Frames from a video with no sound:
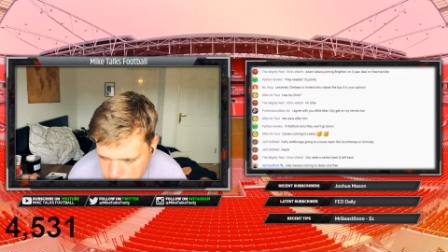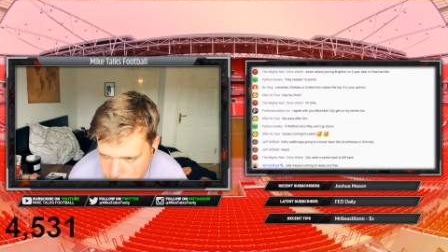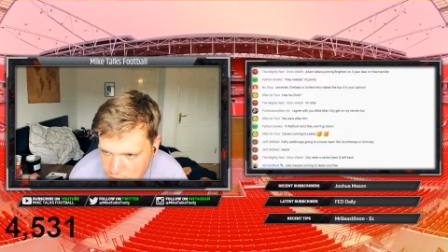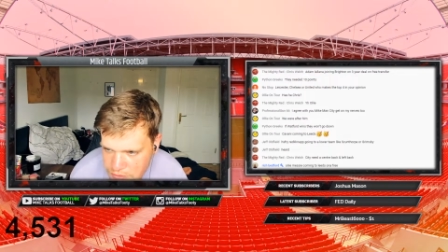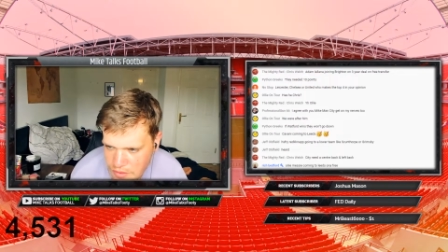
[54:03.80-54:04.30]

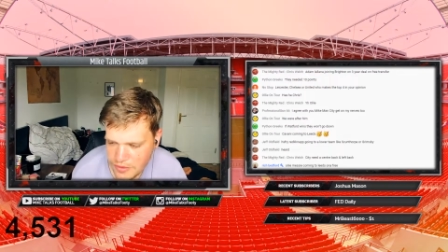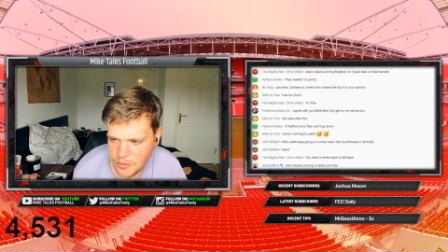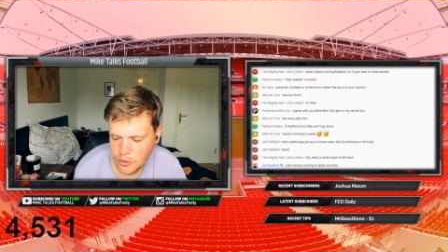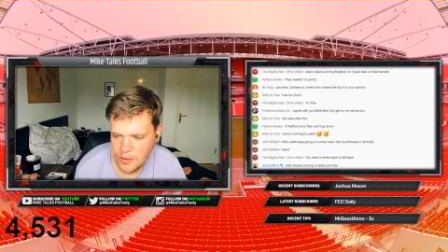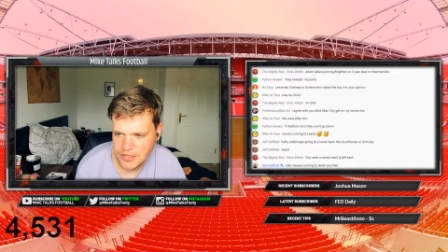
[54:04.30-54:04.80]
If you have any
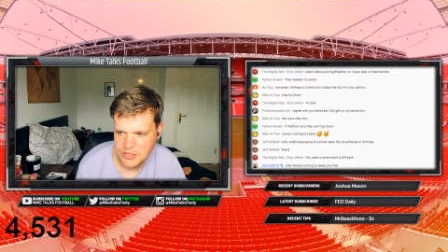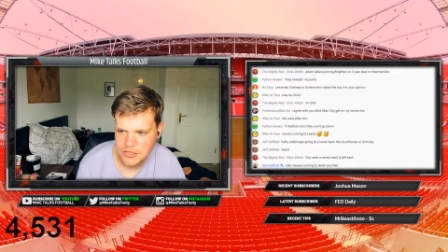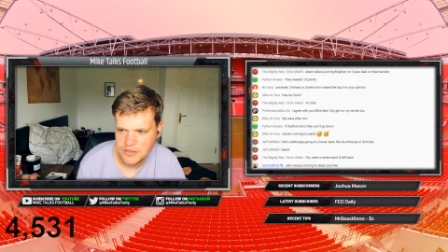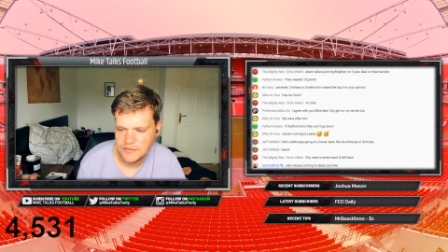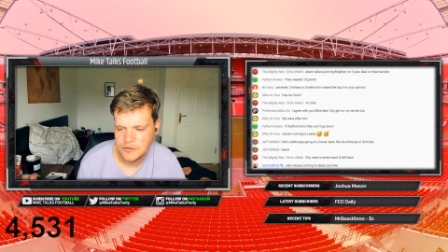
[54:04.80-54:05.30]
more
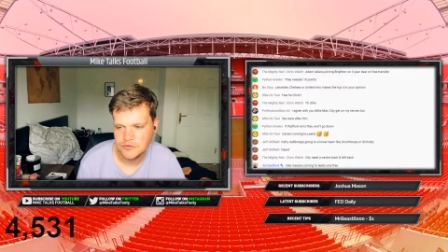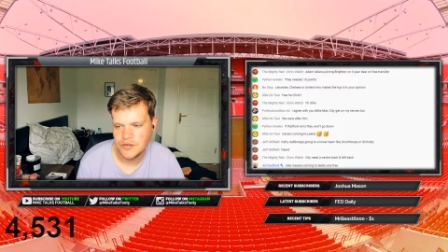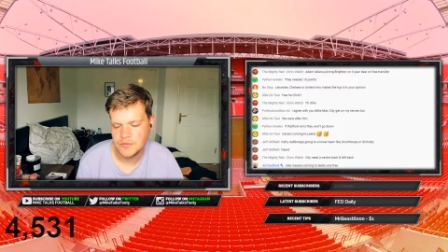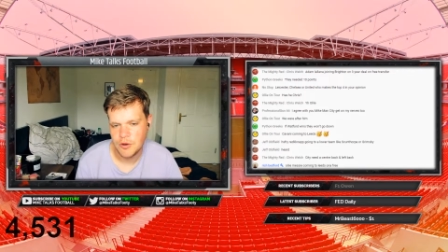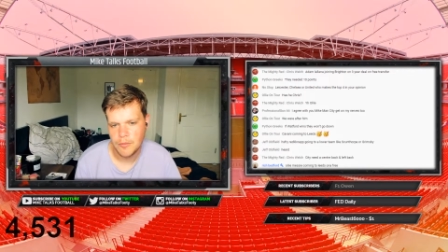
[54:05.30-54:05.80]
questions, feel
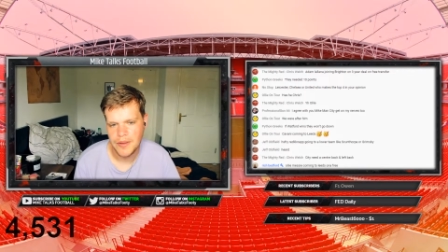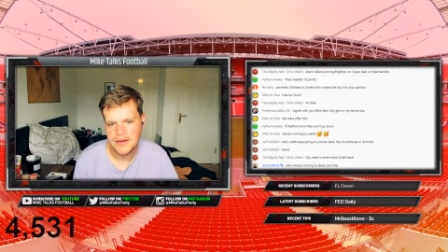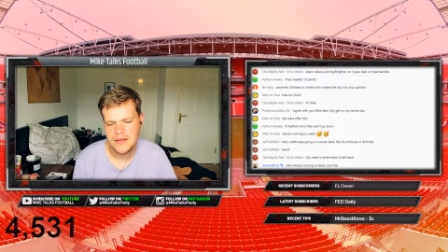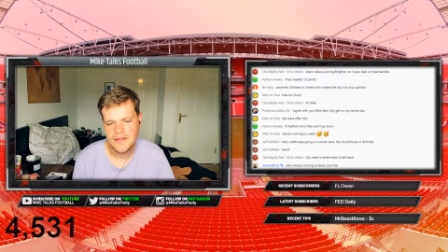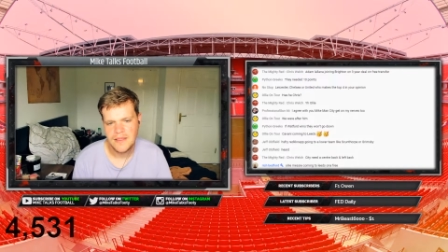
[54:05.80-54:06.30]
free to pop them in.
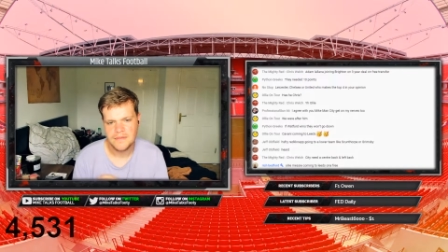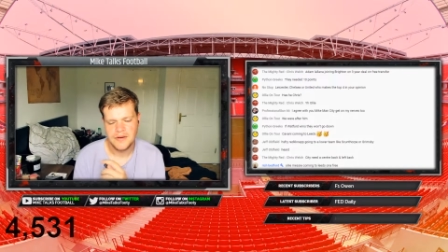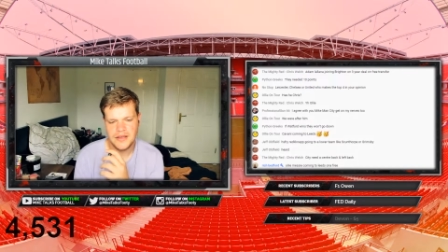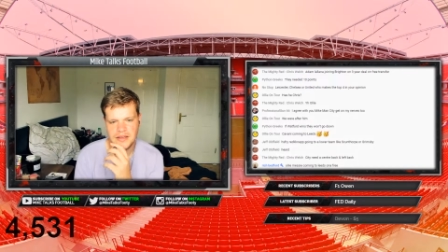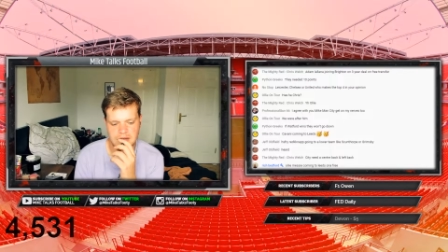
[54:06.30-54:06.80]

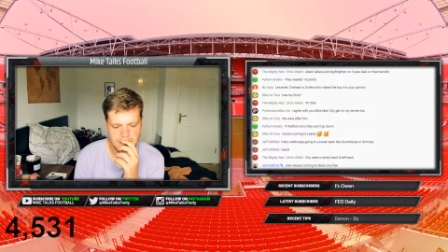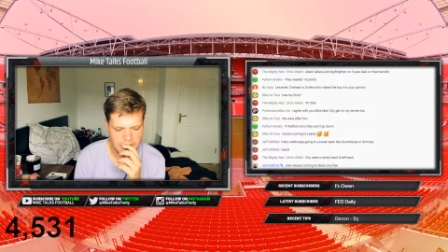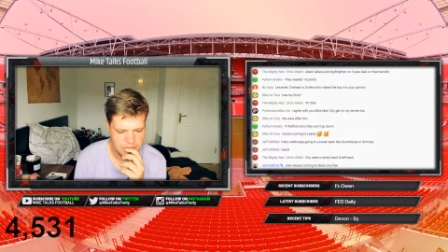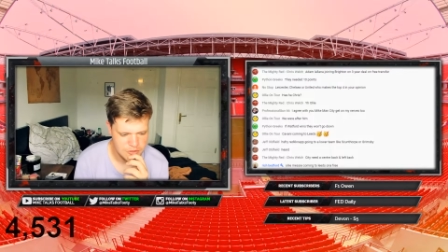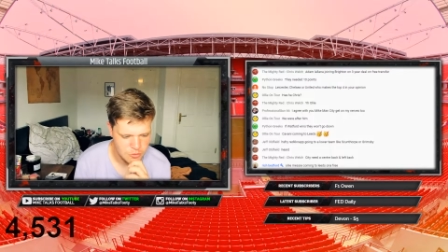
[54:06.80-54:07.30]
My
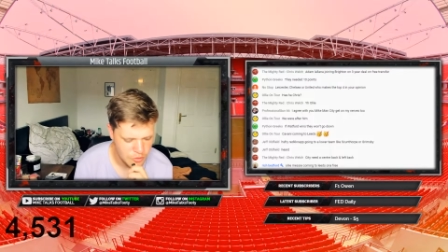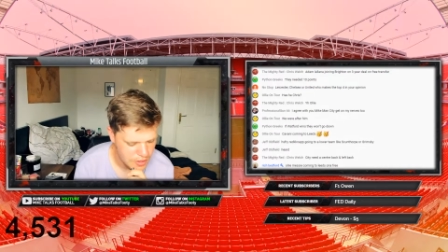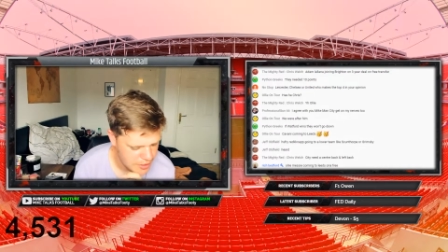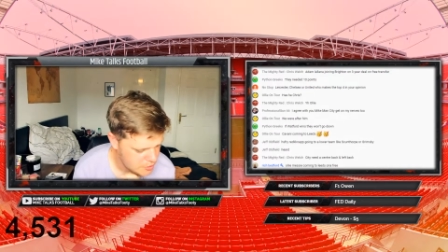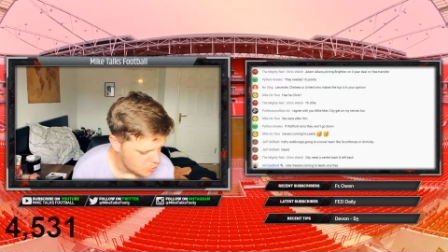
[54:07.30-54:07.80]
mouth is
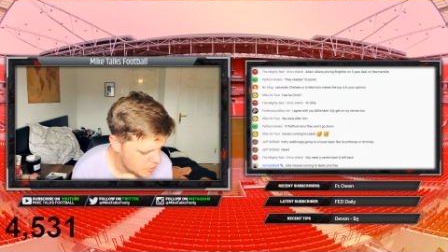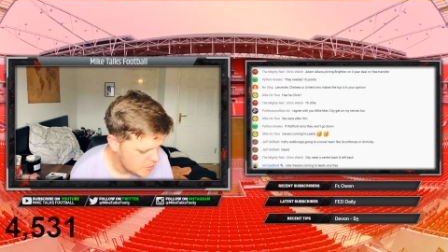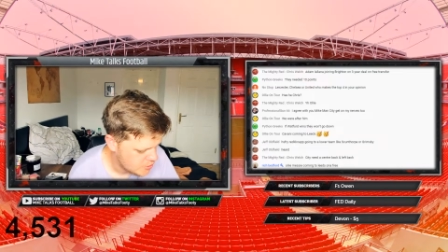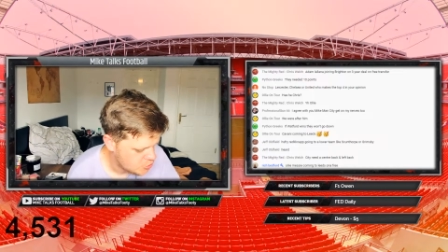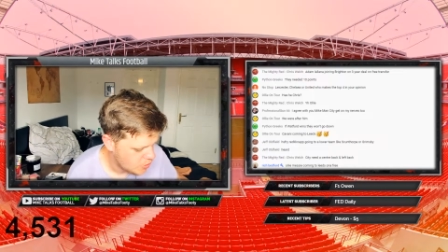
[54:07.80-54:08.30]
really,
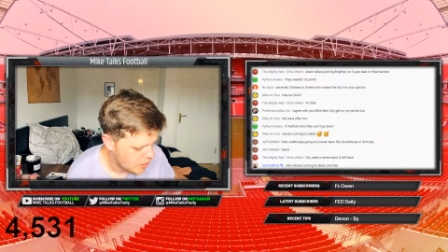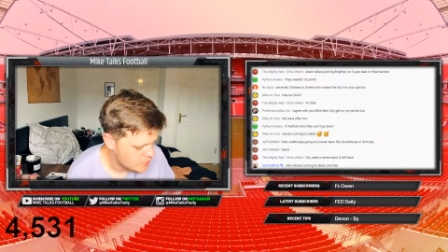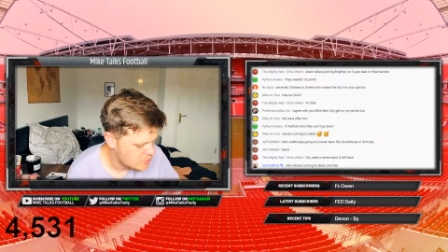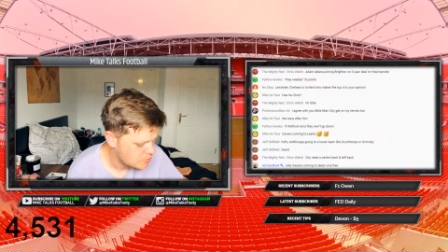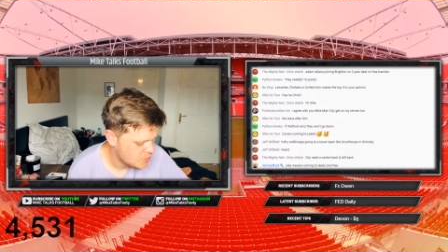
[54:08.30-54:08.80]
really dry.
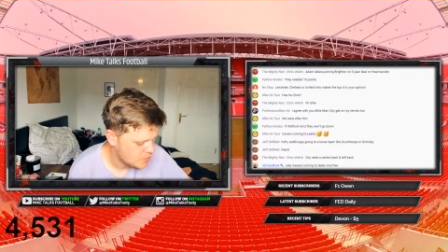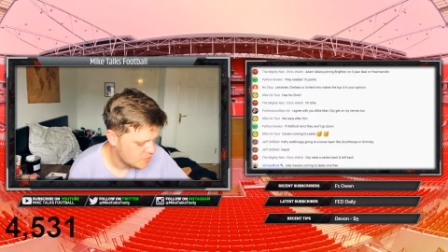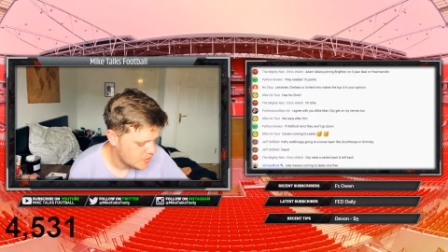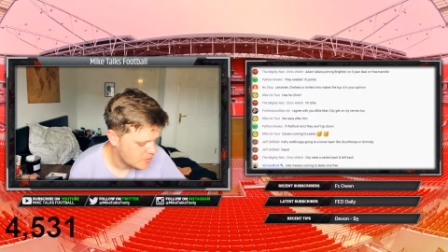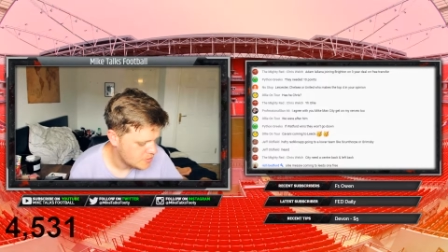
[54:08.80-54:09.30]
I'm just wondering if any.